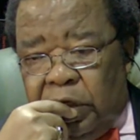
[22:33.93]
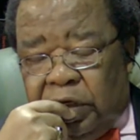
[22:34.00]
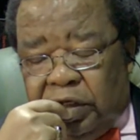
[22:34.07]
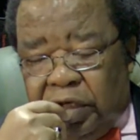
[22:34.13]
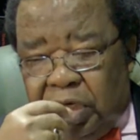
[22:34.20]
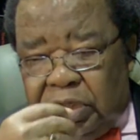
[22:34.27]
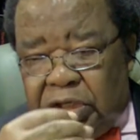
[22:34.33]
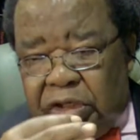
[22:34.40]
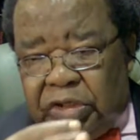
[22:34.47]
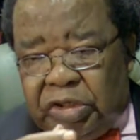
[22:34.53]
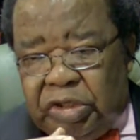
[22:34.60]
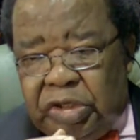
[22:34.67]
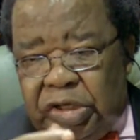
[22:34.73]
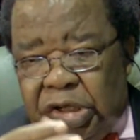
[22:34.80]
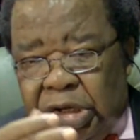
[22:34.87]
The
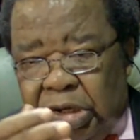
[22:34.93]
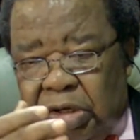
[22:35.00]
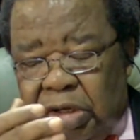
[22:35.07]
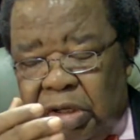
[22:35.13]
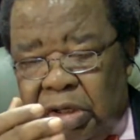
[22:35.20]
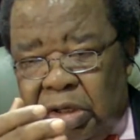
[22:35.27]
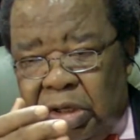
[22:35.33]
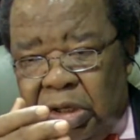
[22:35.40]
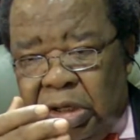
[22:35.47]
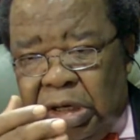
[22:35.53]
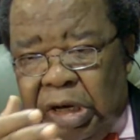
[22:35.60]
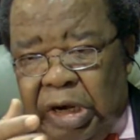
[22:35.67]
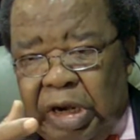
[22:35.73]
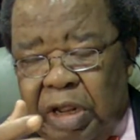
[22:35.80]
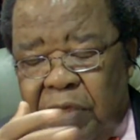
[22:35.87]
tragedy in
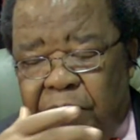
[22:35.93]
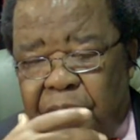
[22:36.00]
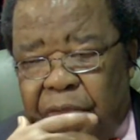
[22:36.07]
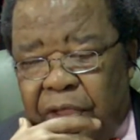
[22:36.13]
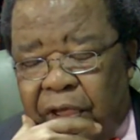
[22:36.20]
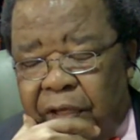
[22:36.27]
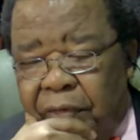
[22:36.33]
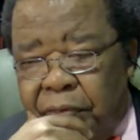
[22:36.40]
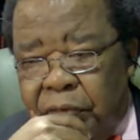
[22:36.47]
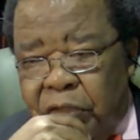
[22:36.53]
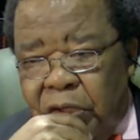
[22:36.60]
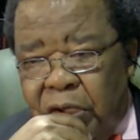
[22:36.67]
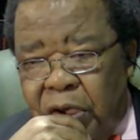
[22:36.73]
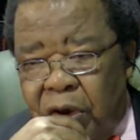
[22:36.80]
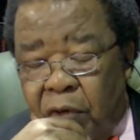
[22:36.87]
Libya,
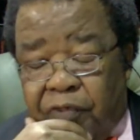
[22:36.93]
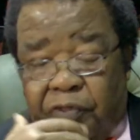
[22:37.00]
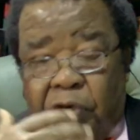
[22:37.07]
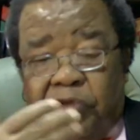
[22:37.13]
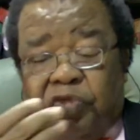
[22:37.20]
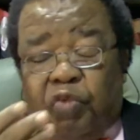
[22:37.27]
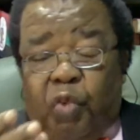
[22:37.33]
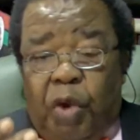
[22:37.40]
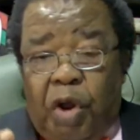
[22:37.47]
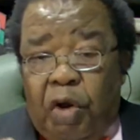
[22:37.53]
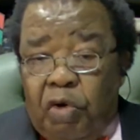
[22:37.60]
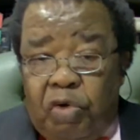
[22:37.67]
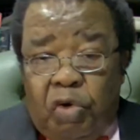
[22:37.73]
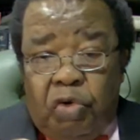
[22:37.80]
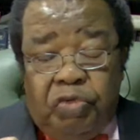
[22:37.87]
of course, we
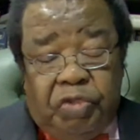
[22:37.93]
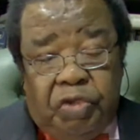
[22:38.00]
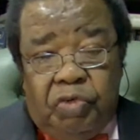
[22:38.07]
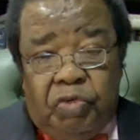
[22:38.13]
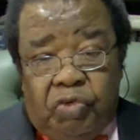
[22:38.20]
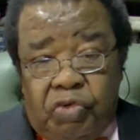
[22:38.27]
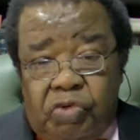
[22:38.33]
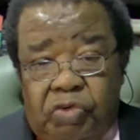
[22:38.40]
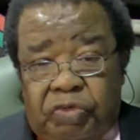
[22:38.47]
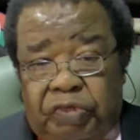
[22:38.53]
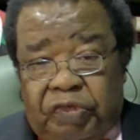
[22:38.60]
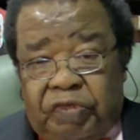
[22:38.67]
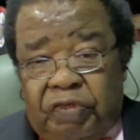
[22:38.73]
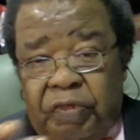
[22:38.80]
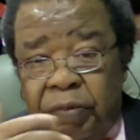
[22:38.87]
all know the
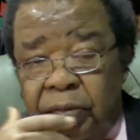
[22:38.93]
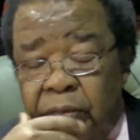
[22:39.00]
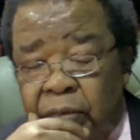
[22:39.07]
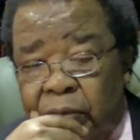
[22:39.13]
roots.